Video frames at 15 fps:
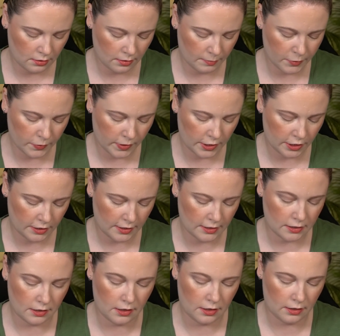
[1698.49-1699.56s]
I'm swatching
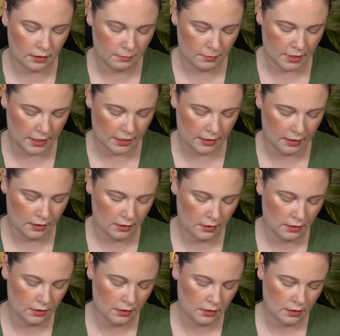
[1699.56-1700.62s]
this on my
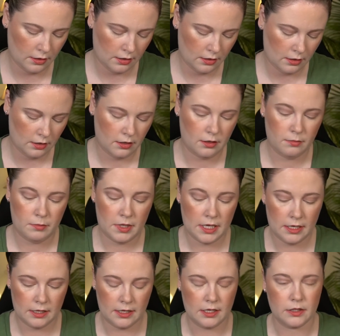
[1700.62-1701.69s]

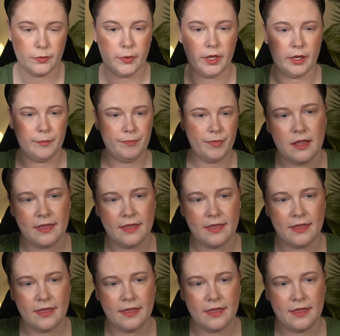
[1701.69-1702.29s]
pinky as well.